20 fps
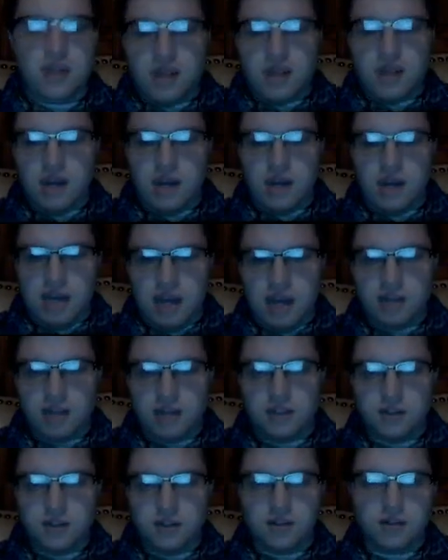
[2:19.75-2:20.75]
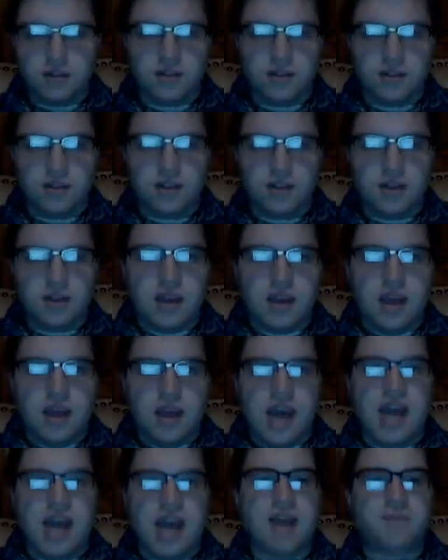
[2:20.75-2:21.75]
Hit enter,
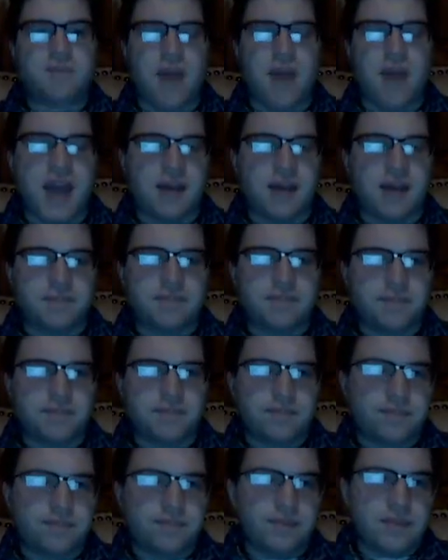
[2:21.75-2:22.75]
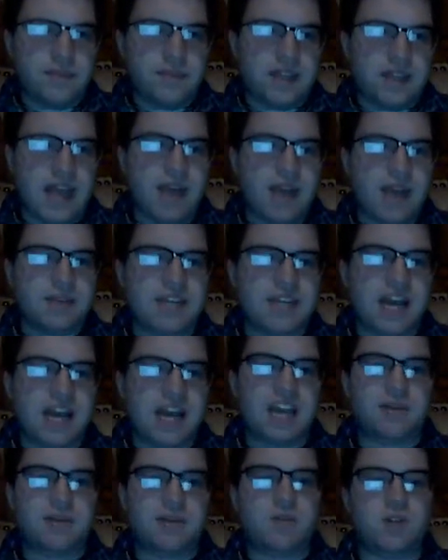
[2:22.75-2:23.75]
and bam, copy
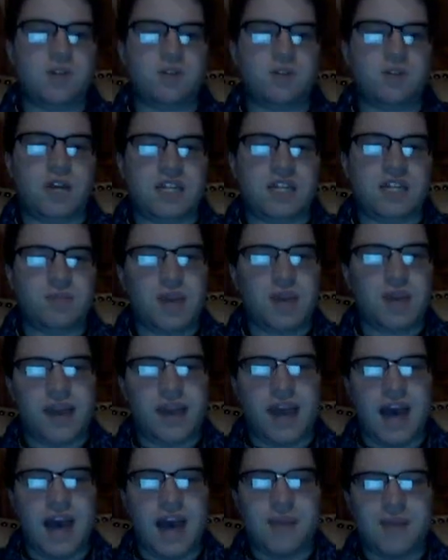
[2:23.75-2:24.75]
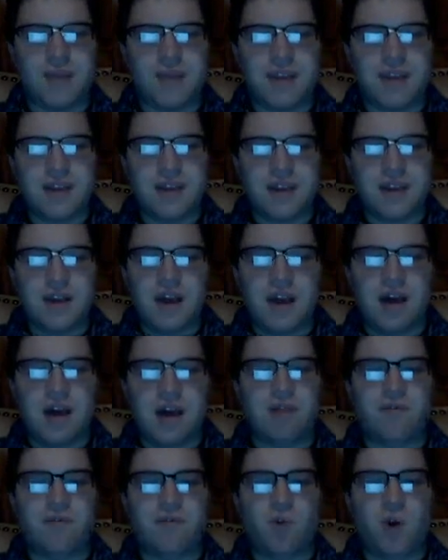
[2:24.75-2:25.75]
document. Would you like to make a copy
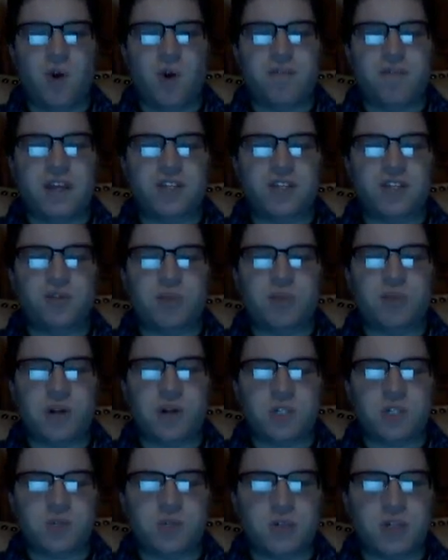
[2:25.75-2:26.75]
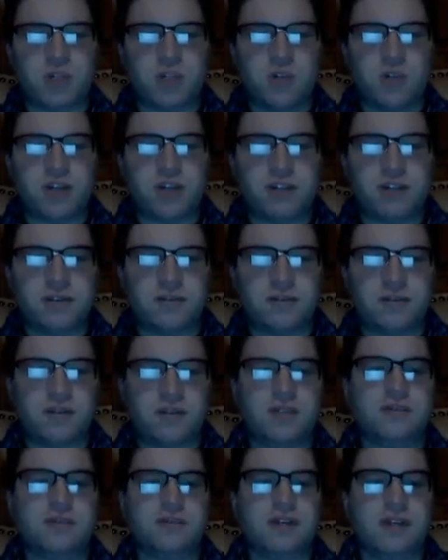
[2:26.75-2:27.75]
of 4FA2 Part 2 cloning,
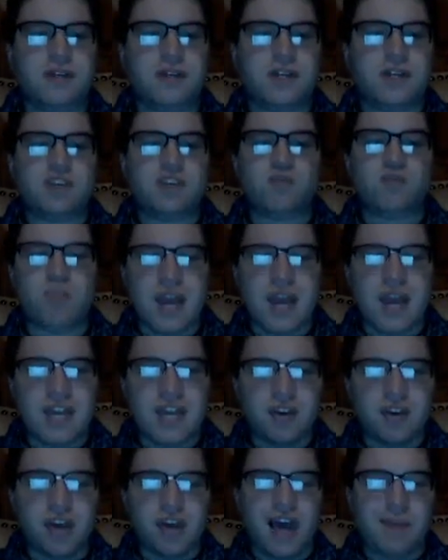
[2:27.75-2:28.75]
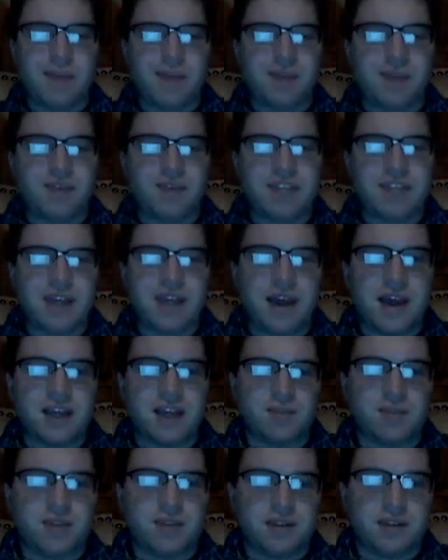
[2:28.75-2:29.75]
right? You make your copy of the
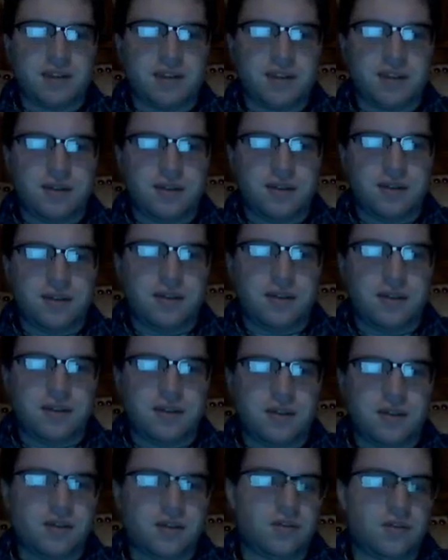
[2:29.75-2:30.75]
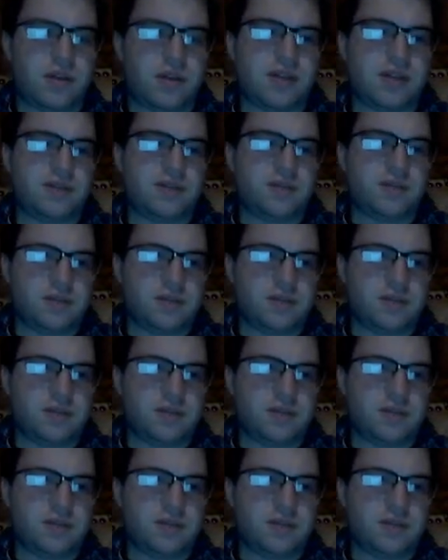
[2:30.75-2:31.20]
document, all right?